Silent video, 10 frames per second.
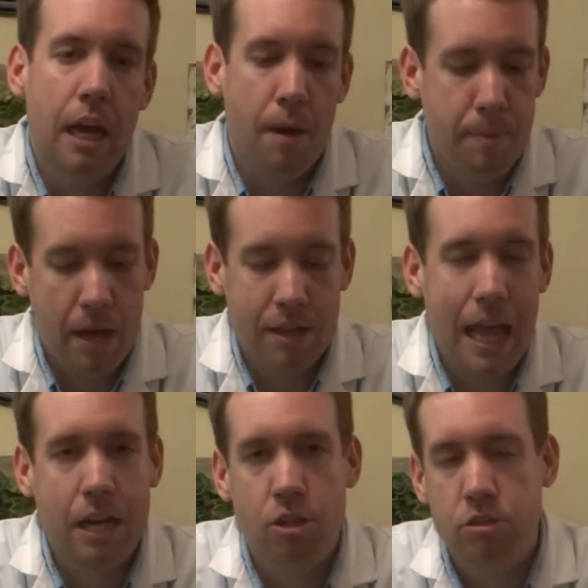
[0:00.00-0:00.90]
about
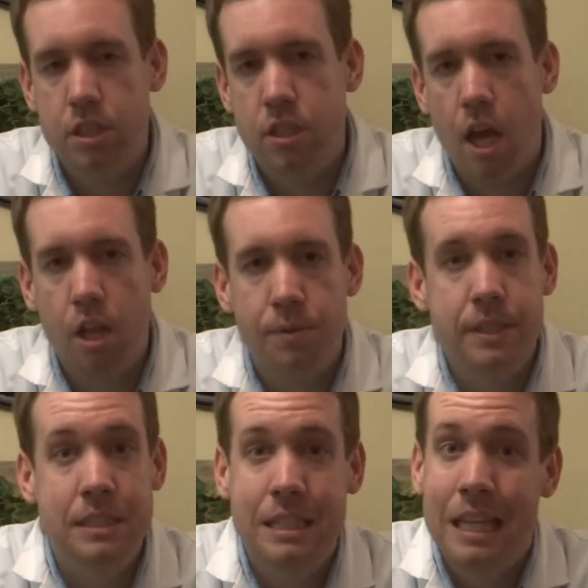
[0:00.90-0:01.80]
lactose
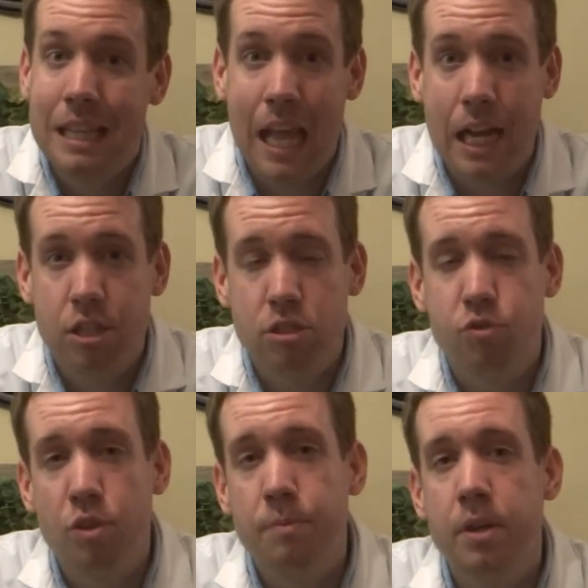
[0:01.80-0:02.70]
intolerance,
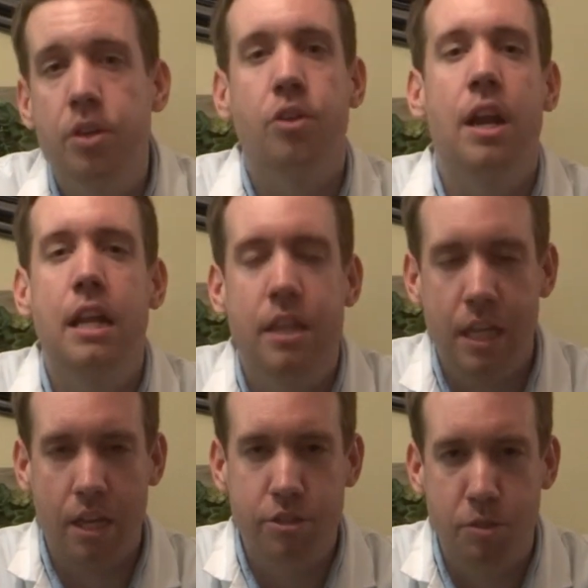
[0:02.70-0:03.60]
lactose-free milk, or
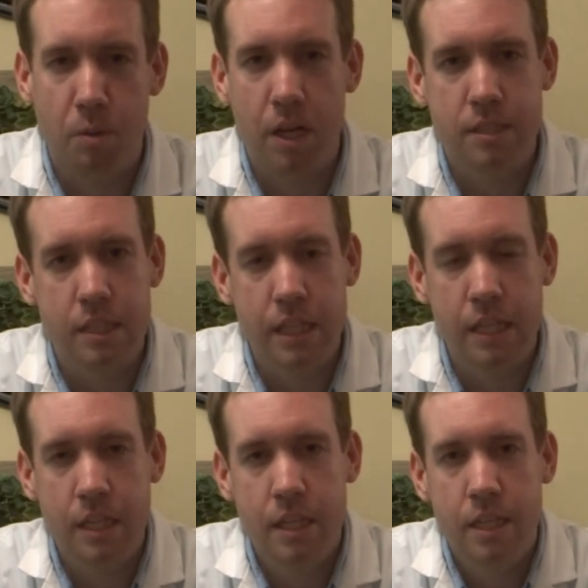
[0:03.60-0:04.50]
anything else you want to
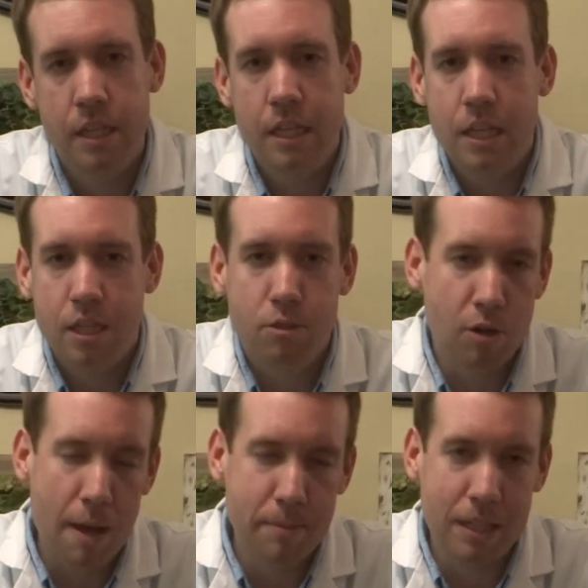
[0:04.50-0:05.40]
see.
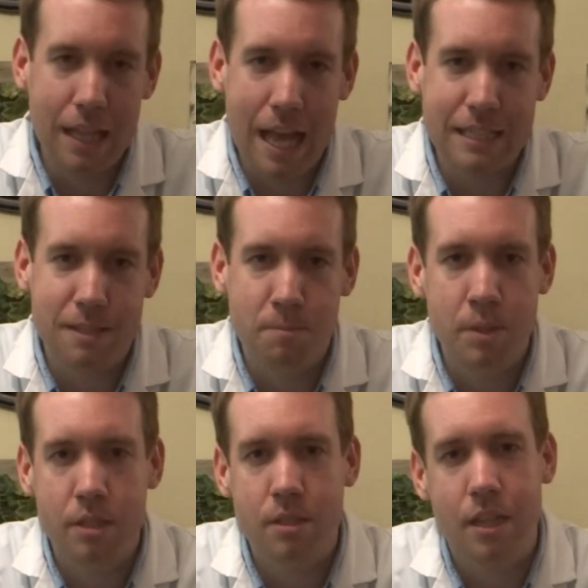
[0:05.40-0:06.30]
Grab a glass of
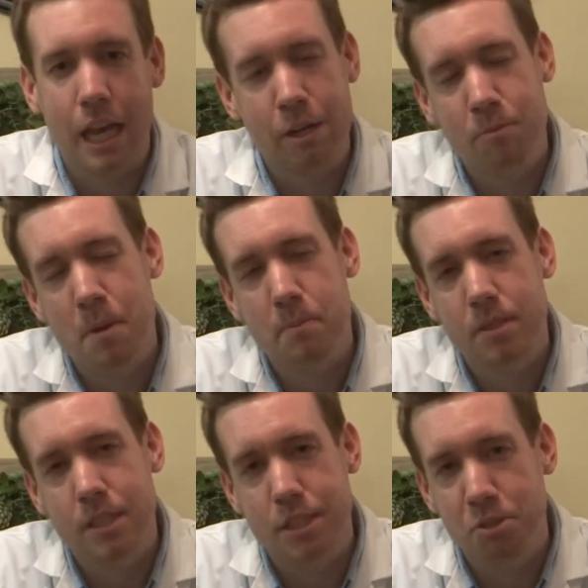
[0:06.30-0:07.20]
milk and
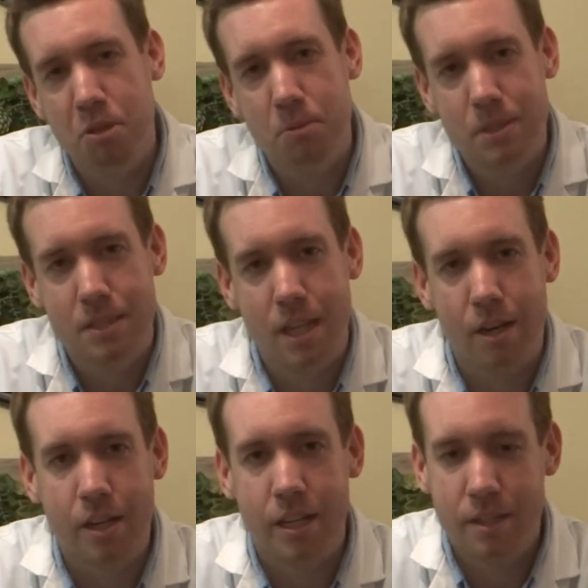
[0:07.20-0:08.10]
remember to do it with
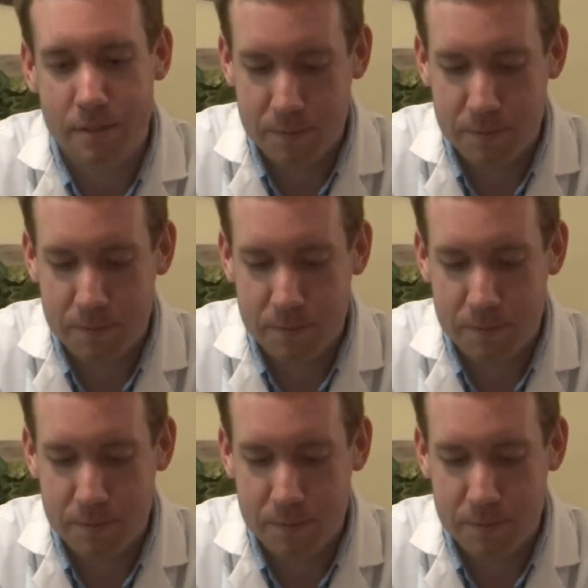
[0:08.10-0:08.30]
dairy.